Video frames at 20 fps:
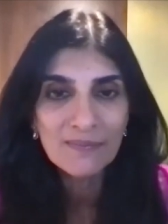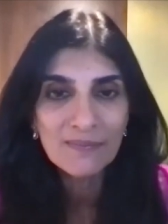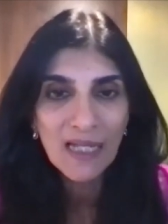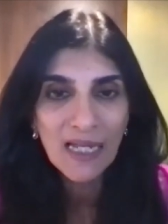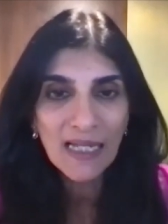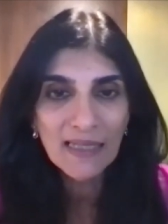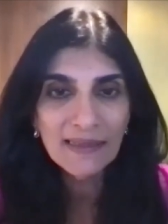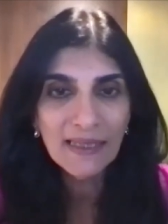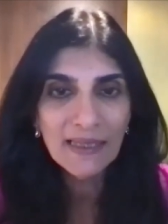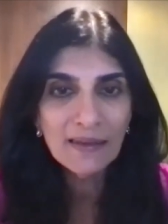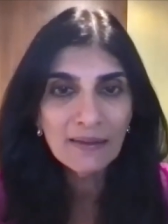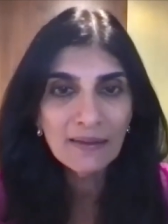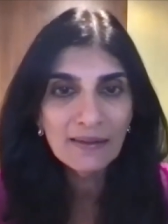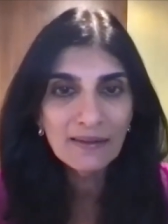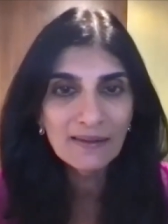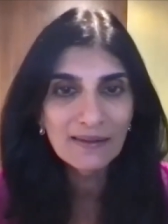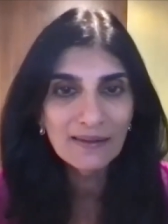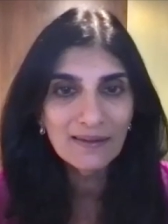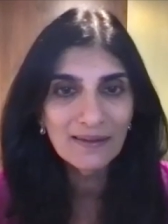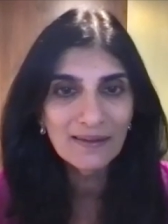And then
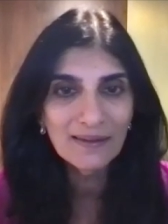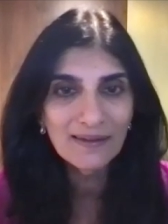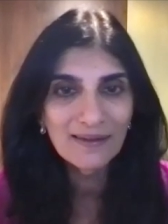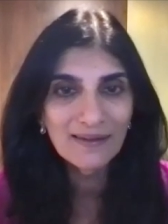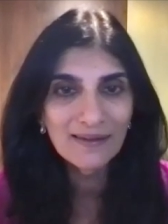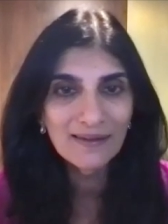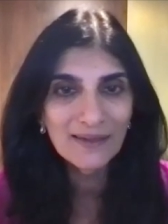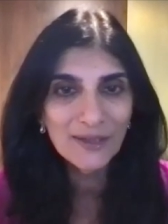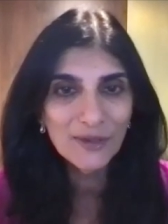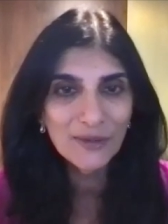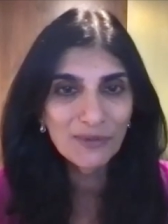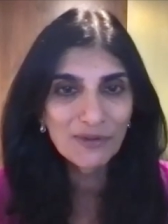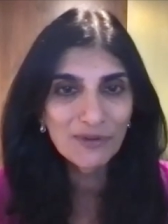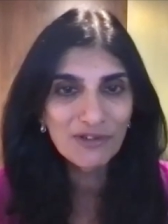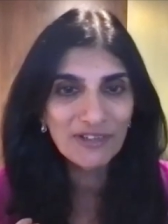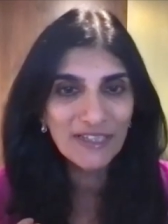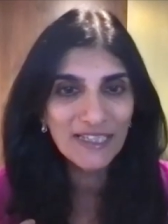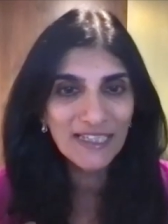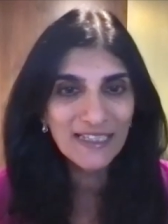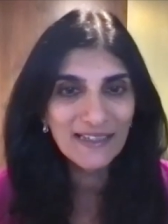you would
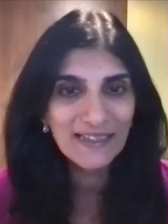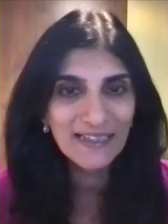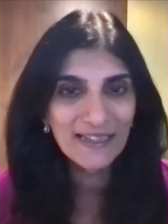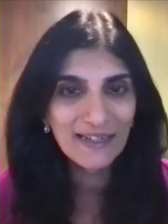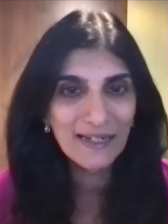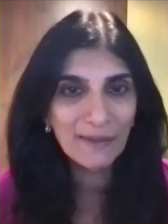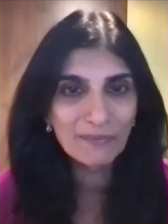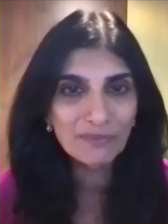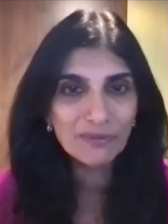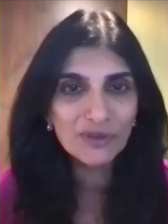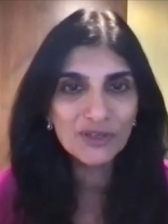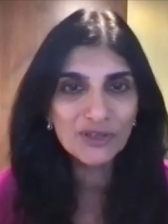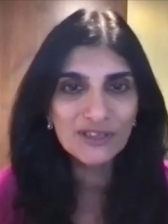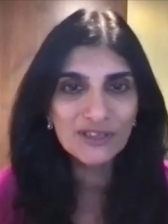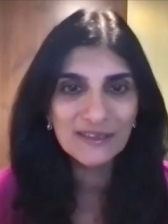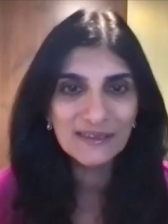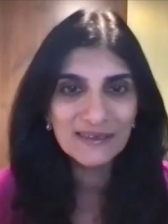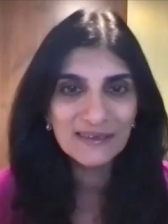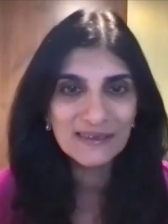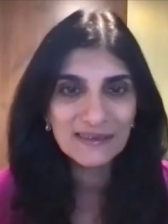read
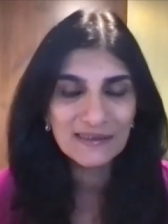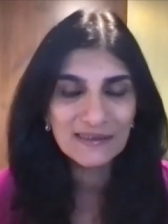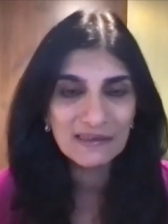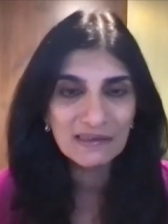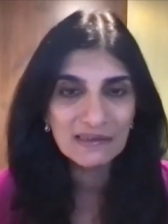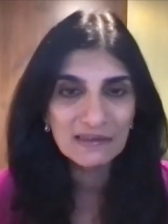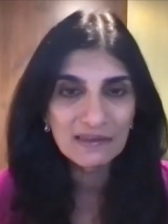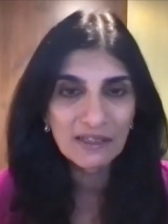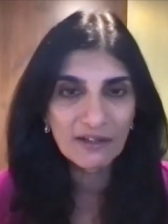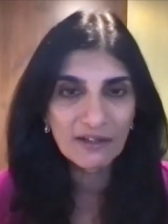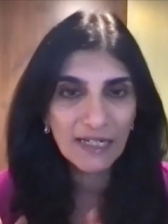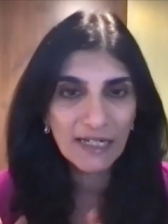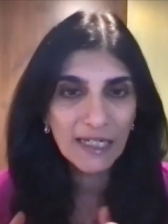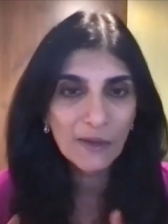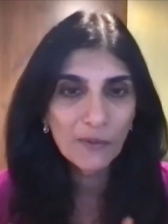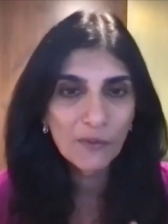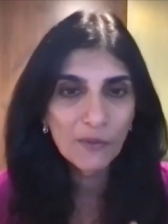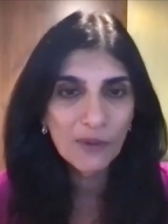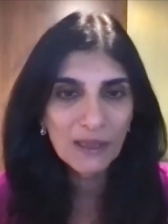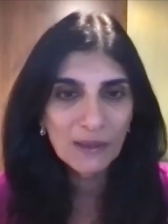eruptions,
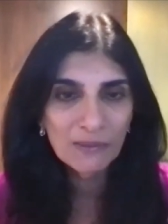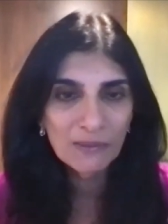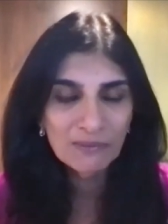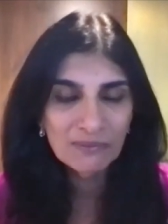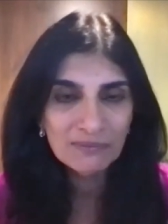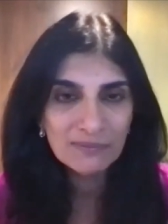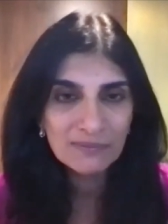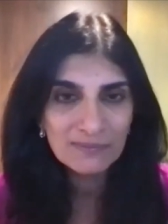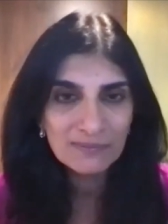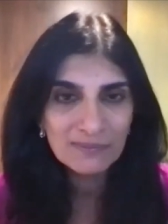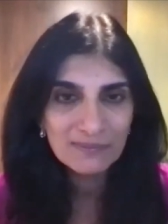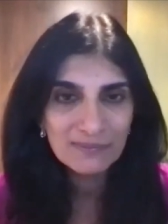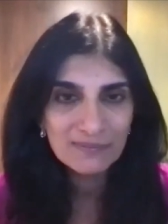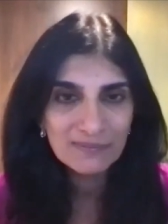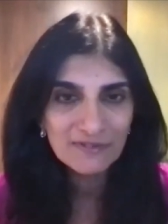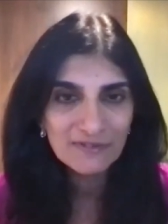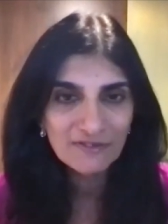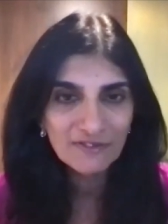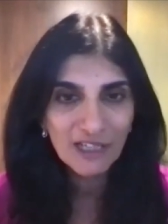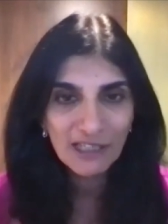ringworm,
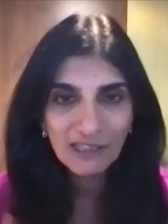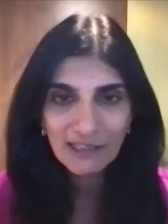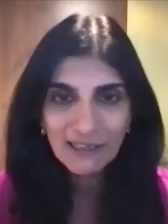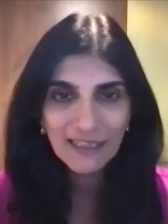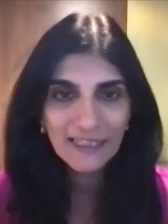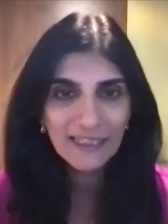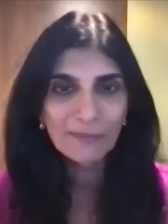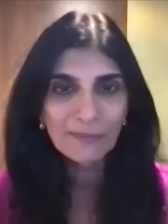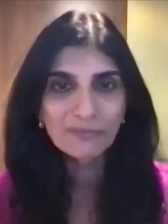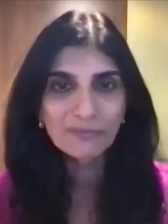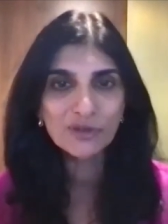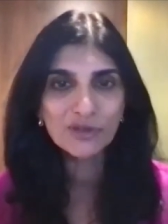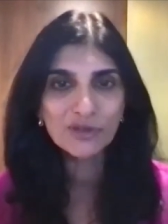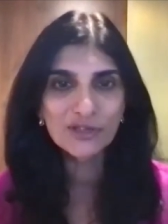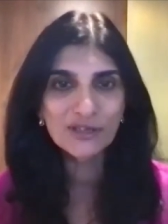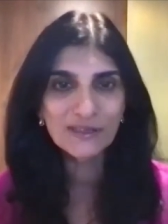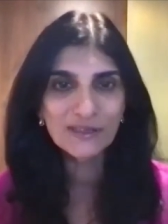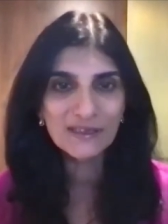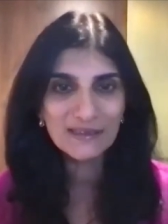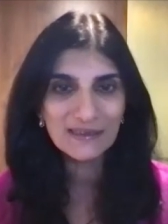fungal
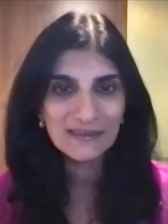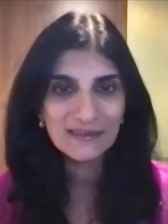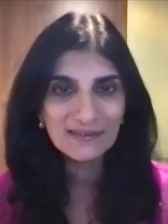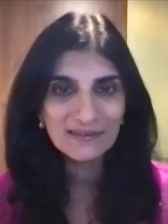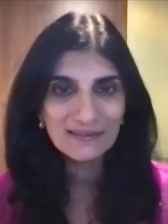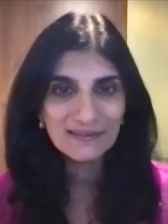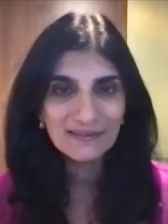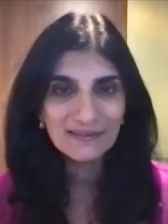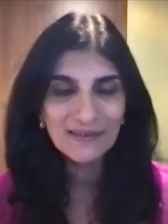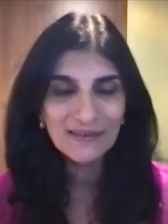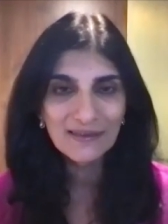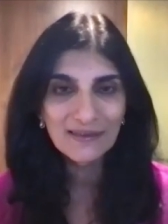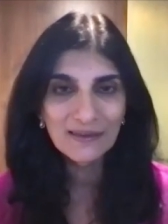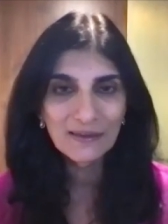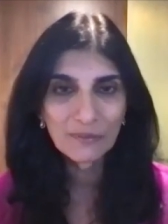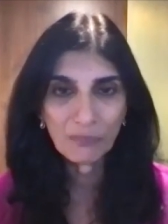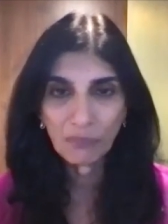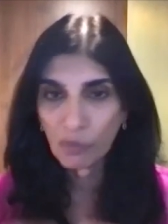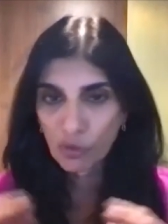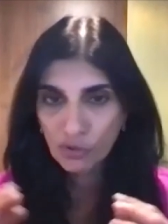eruptions,
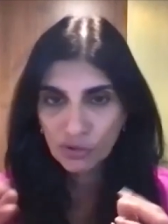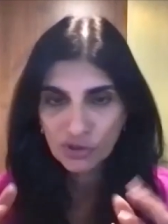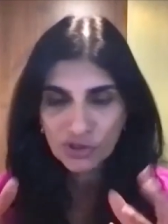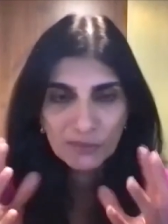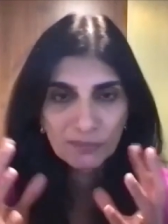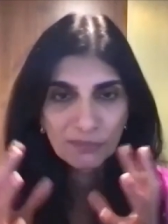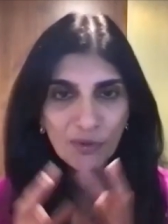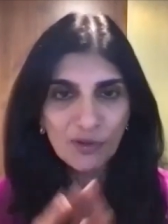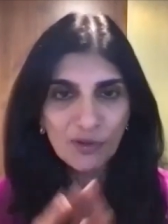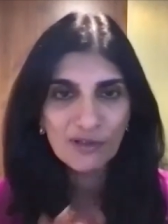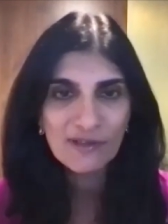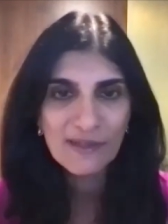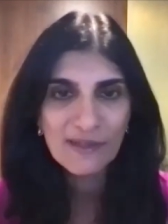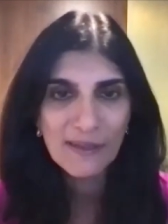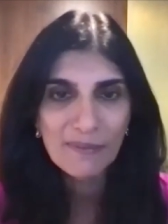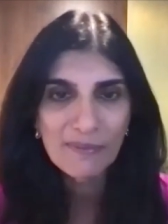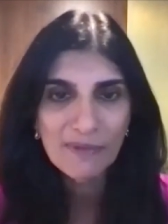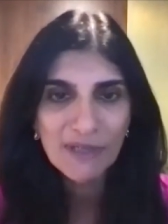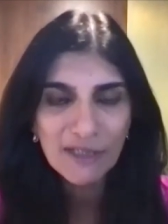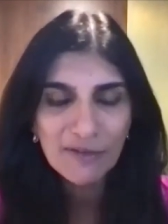most important
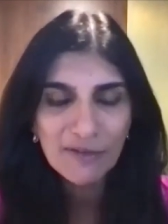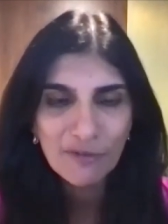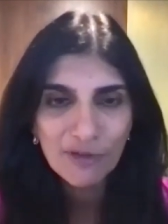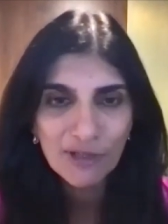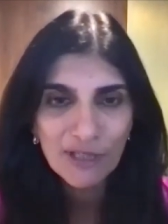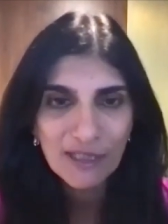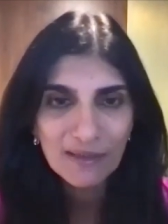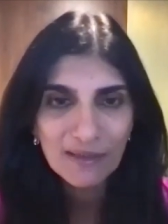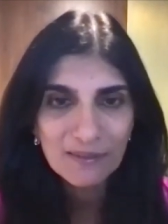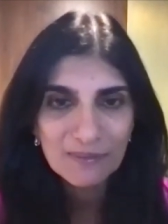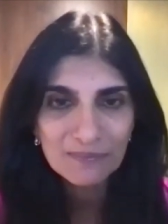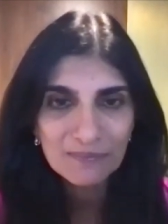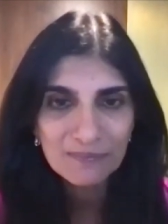remedy for it.